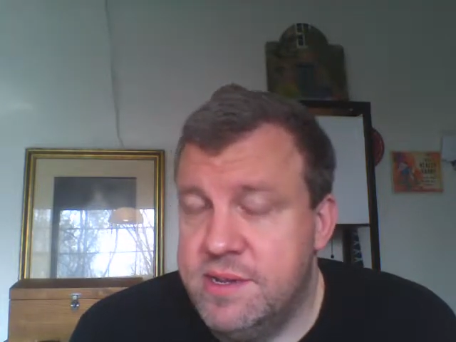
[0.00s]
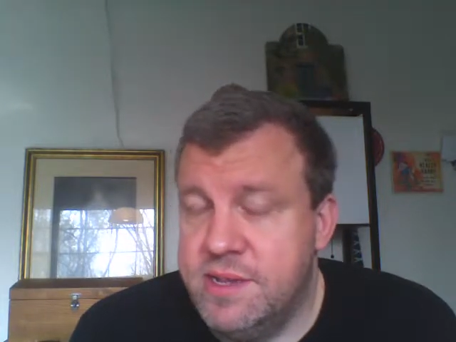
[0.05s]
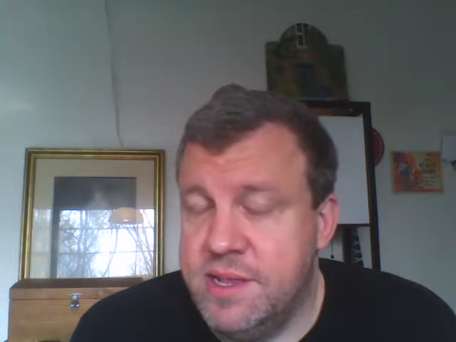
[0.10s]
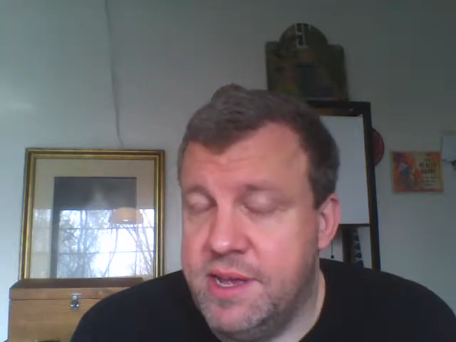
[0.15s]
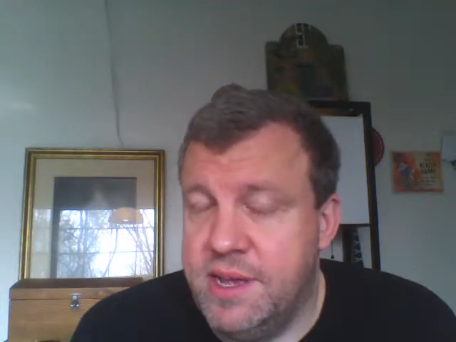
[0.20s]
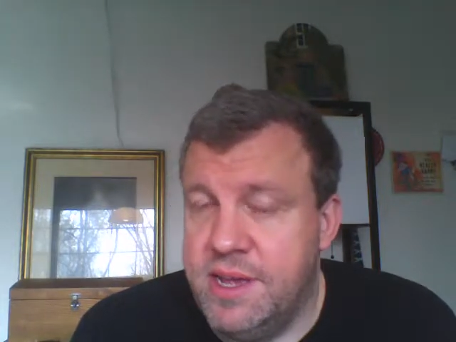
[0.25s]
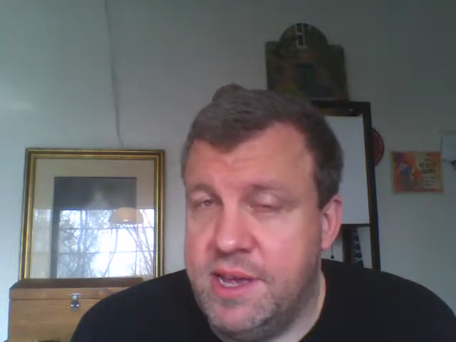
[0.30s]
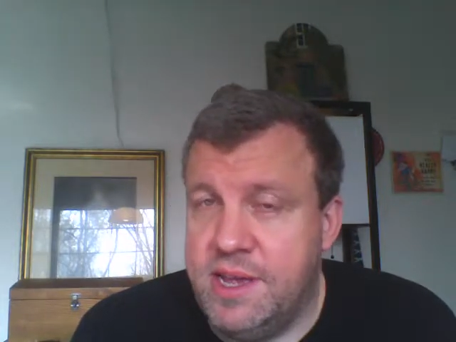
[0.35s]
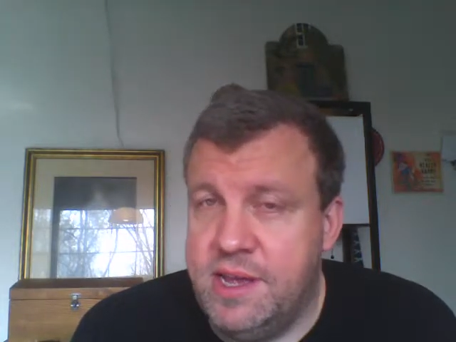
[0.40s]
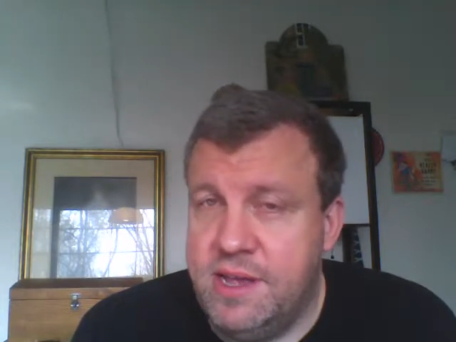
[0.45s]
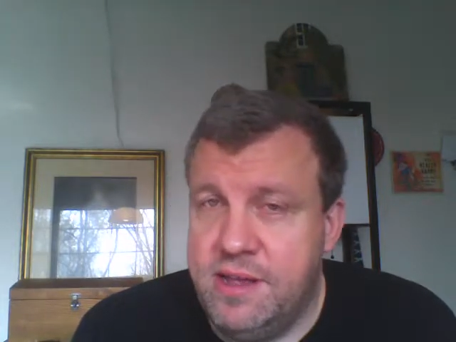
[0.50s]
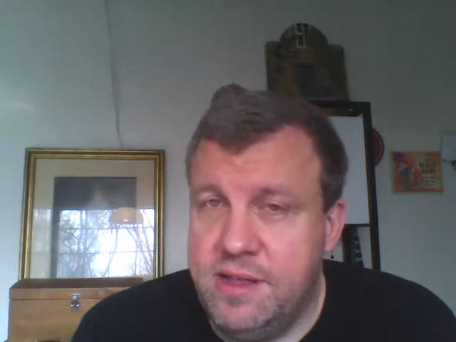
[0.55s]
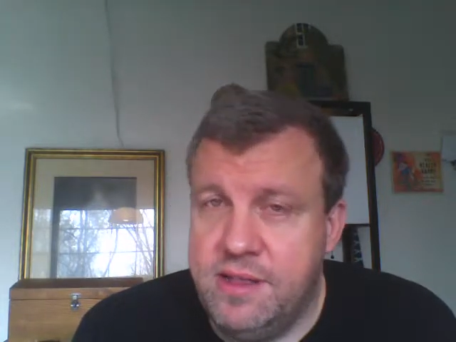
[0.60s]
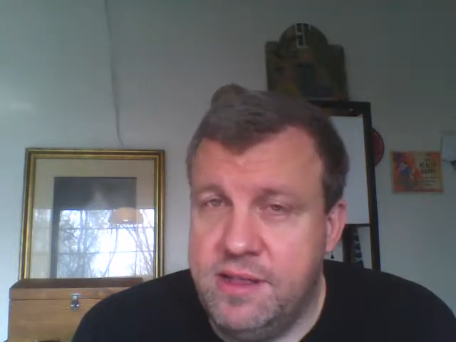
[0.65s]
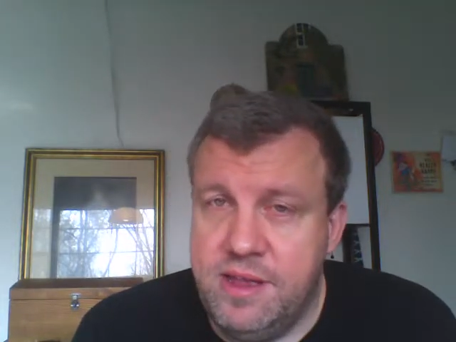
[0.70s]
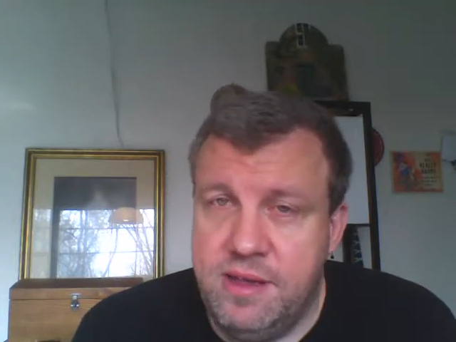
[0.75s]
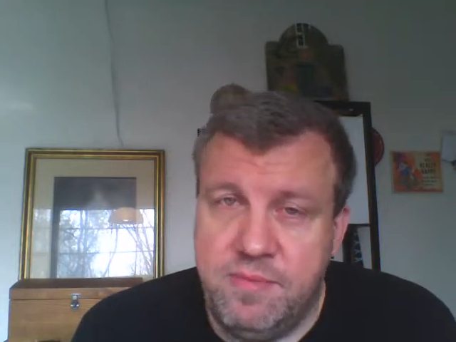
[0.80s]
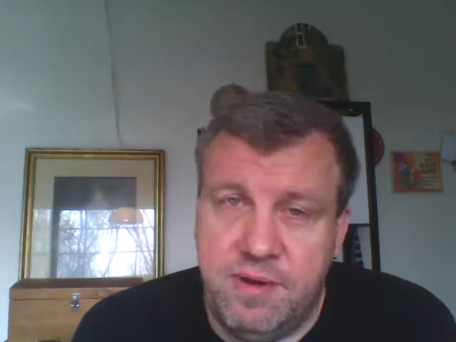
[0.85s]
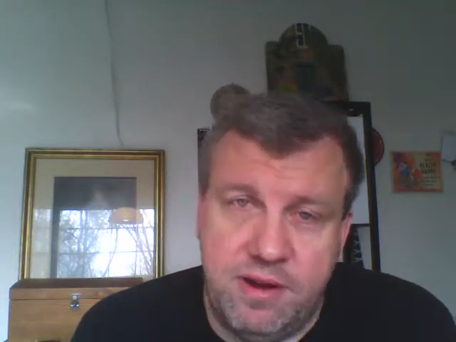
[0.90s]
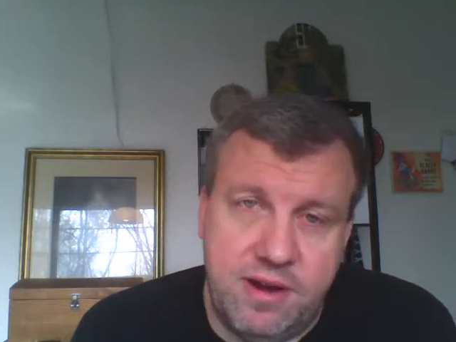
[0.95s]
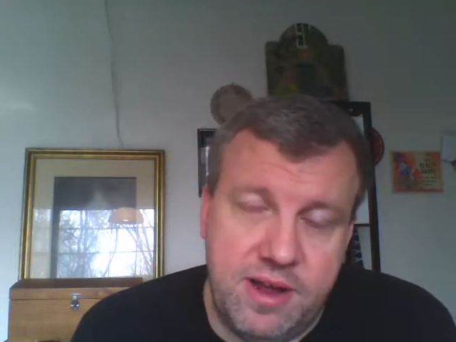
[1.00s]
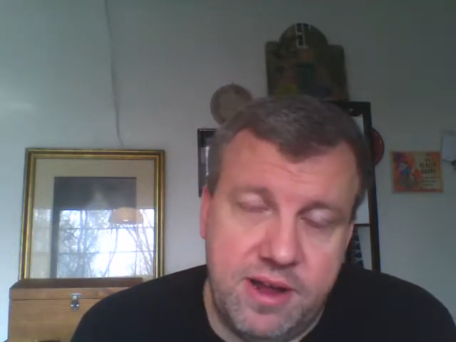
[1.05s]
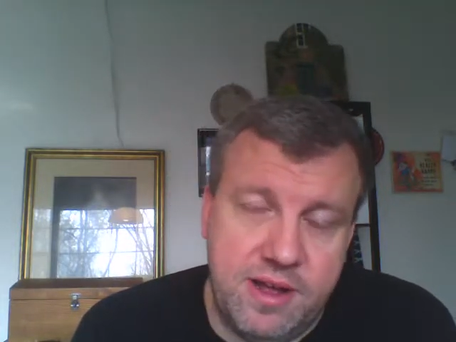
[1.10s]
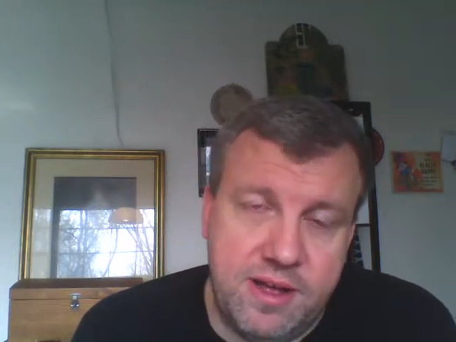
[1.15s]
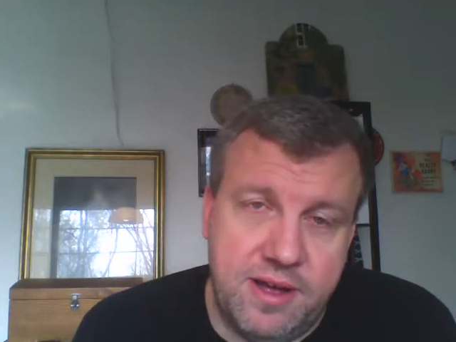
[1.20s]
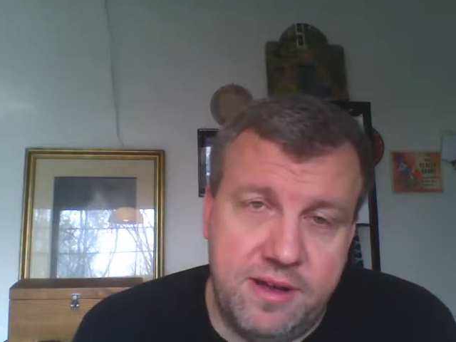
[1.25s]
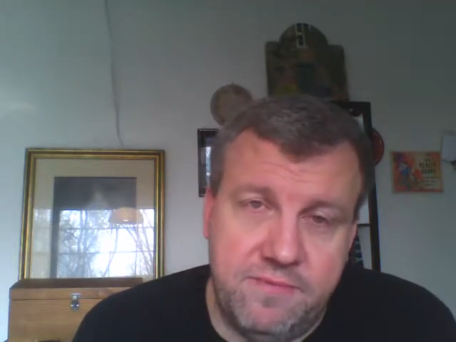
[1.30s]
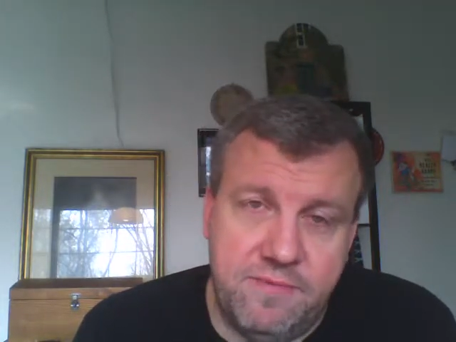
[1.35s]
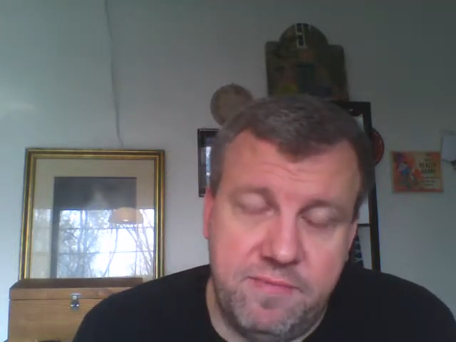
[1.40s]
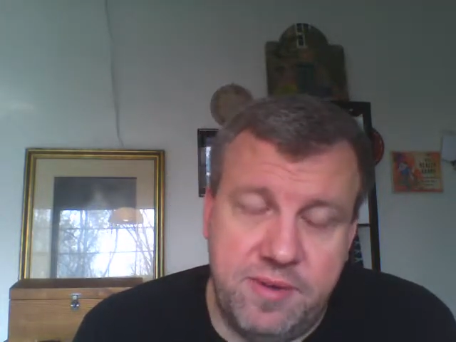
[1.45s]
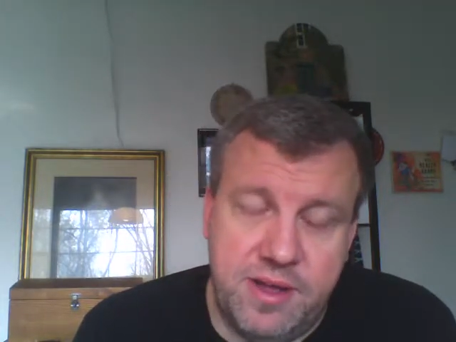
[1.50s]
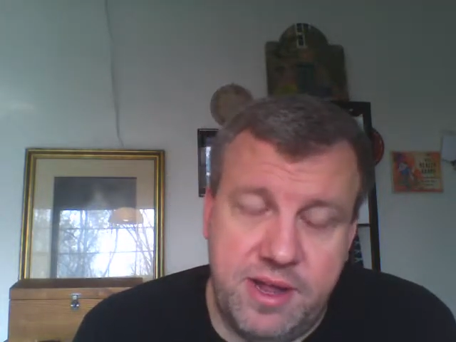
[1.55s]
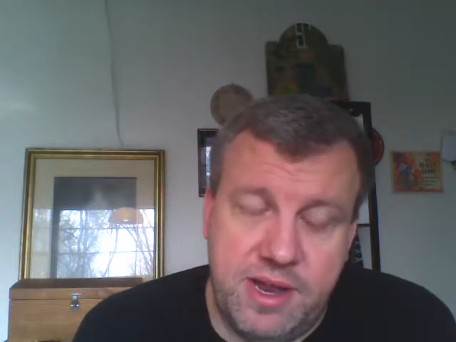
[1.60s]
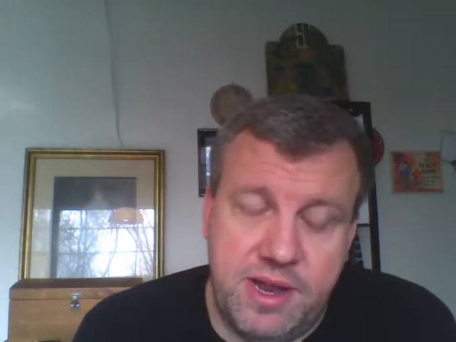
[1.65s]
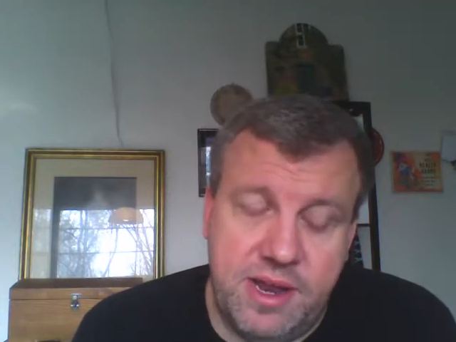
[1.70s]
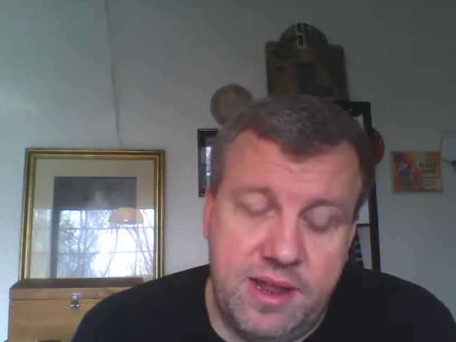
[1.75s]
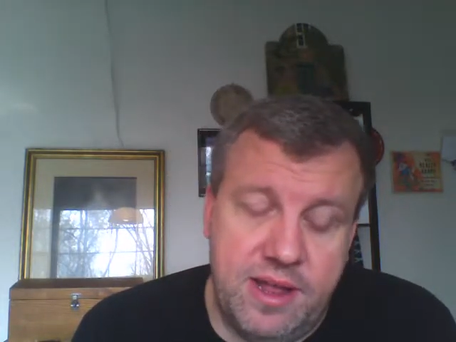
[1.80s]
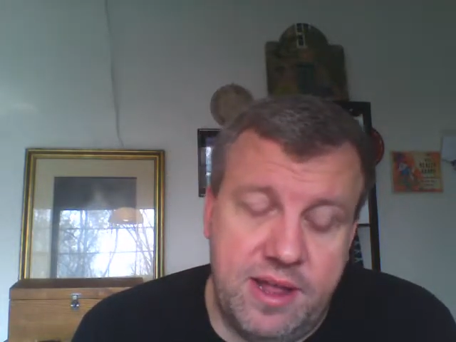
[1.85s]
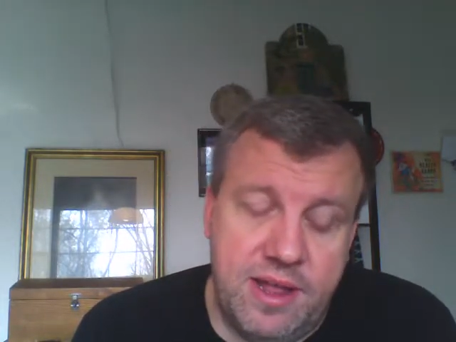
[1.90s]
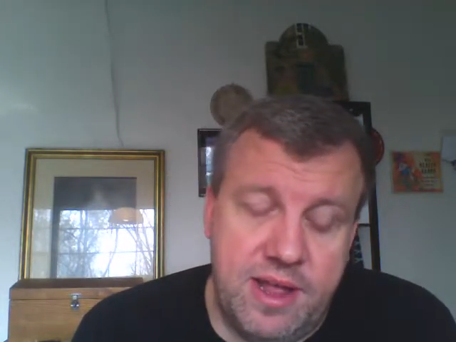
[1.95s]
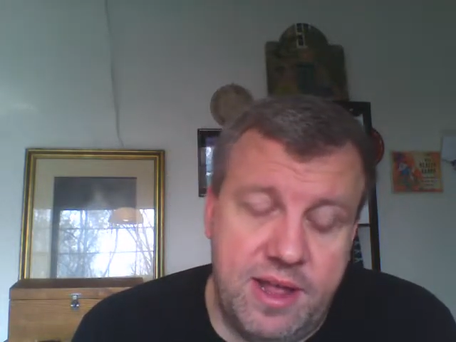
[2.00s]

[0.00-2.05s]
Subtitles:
like the American government